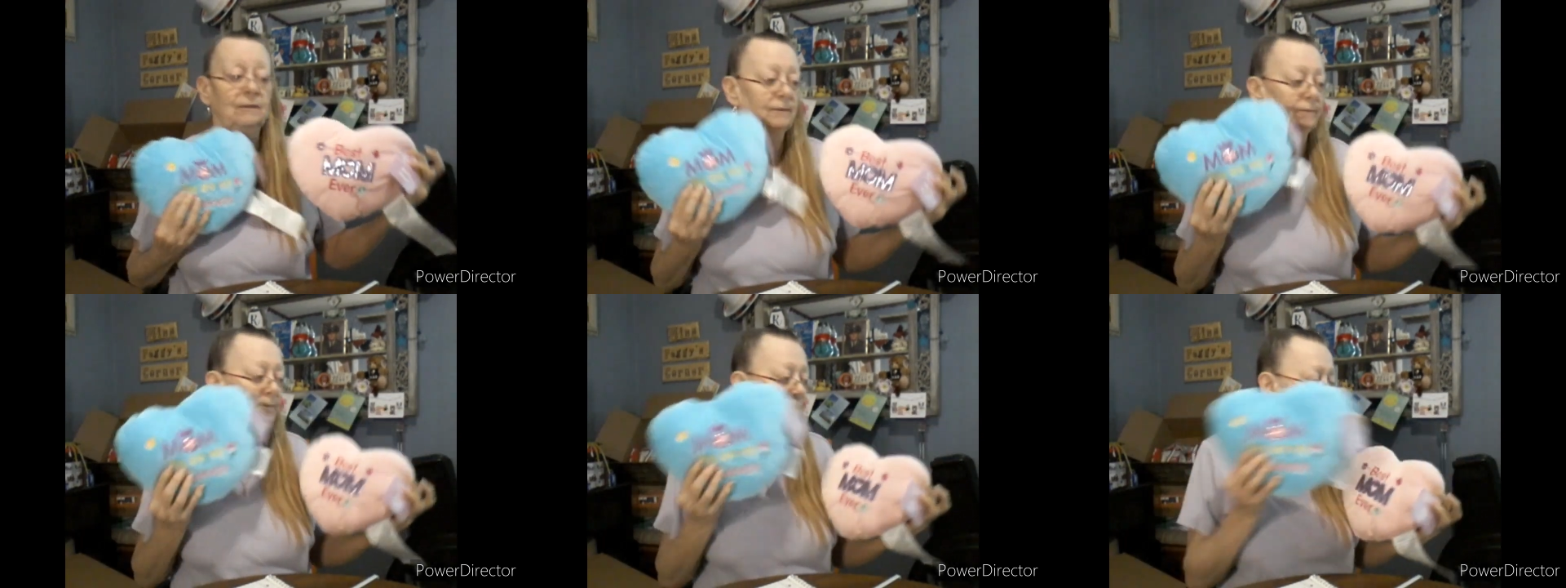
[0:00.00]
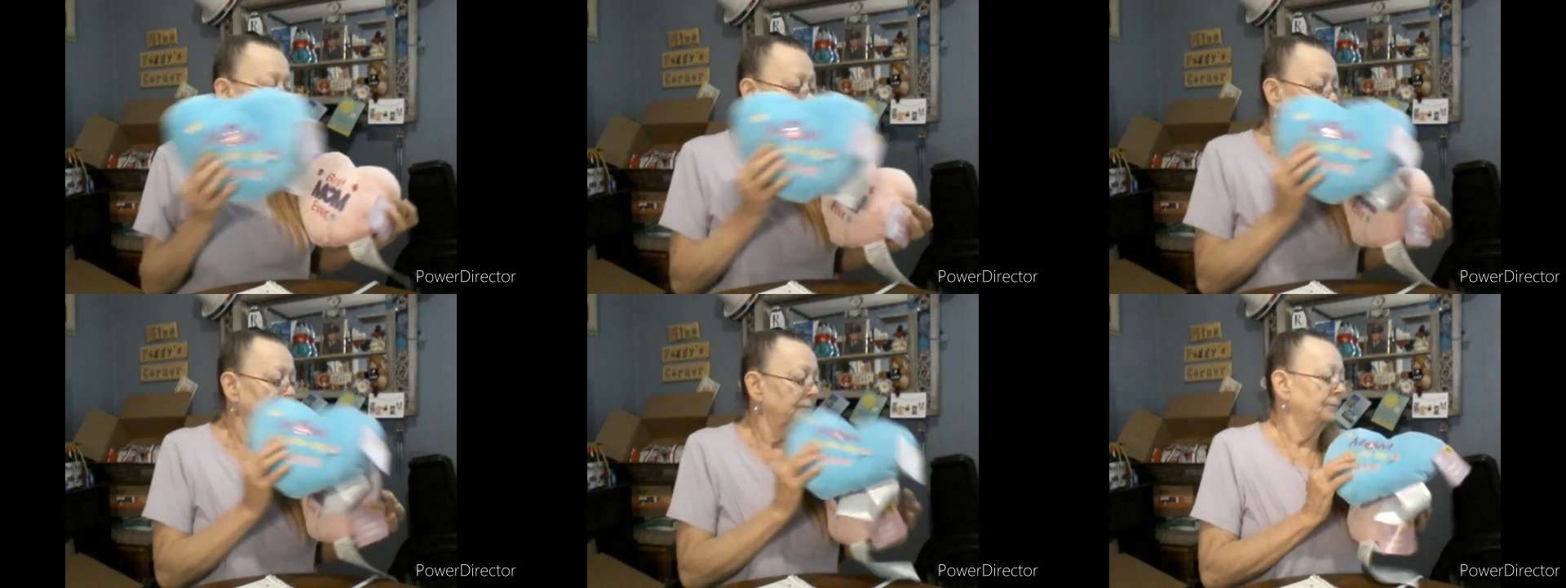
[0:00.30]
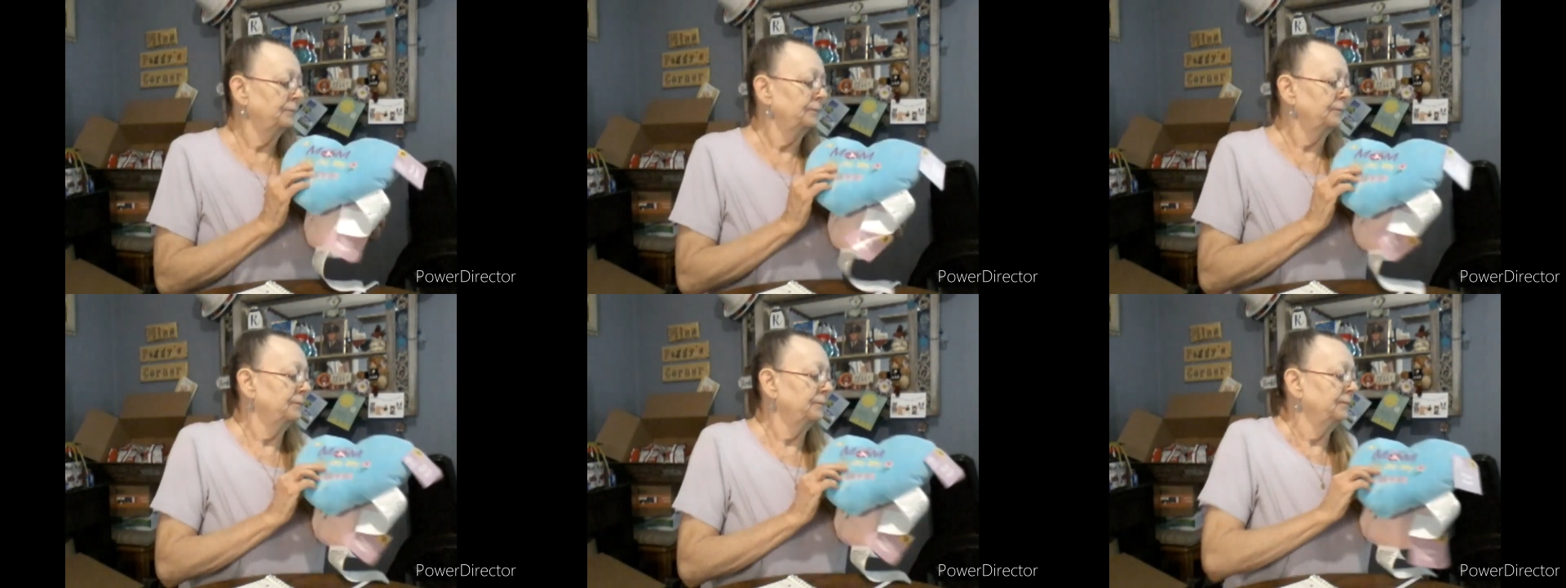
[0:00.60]

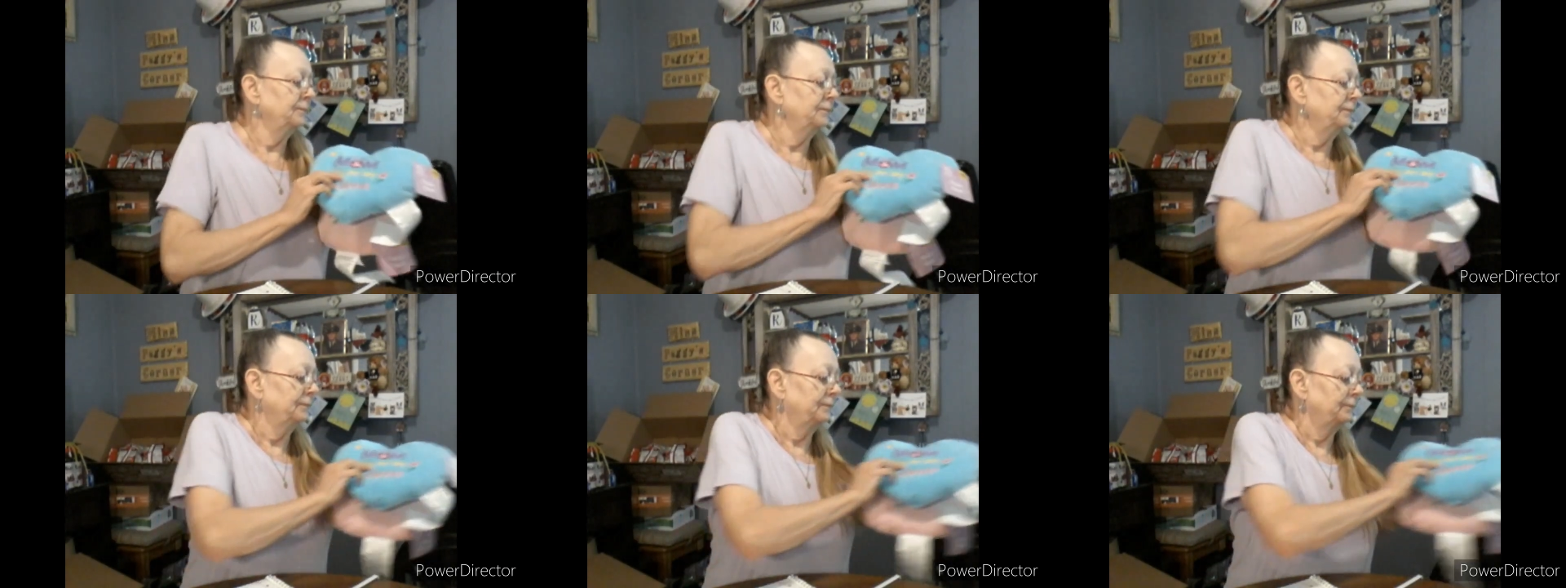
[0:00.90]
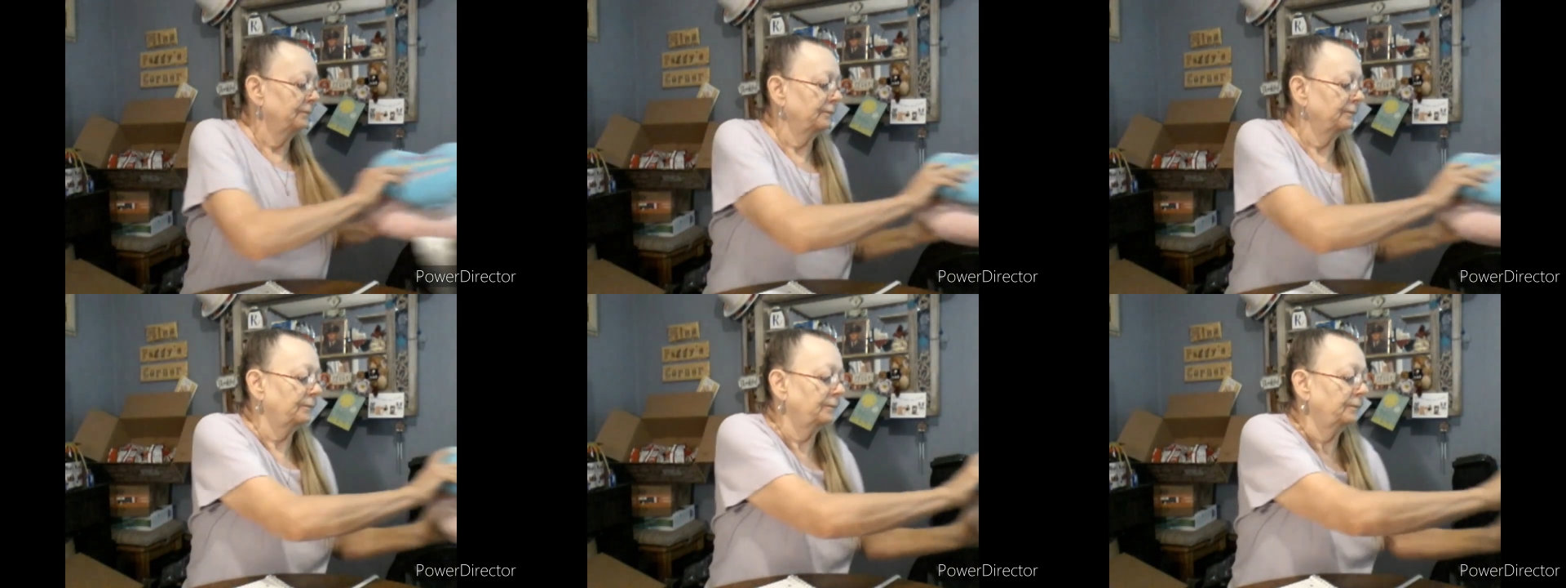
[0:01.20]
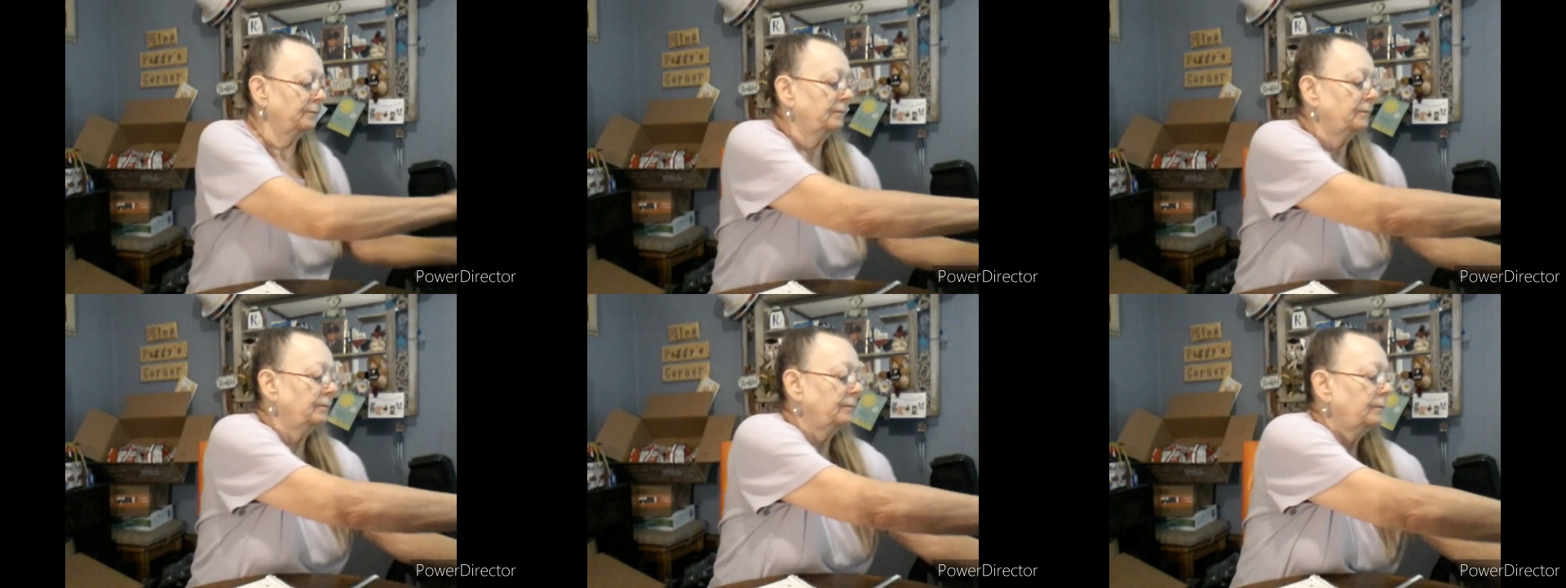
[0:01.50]

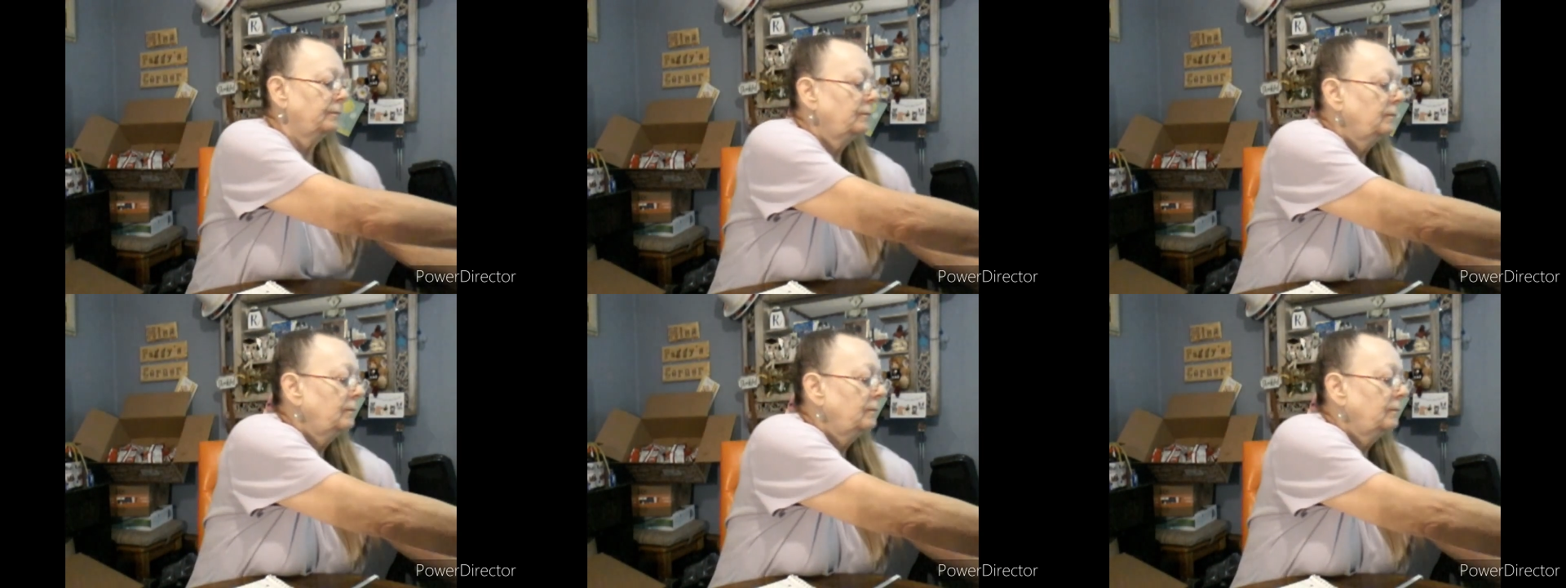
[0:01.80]
No one is speaking in this clip.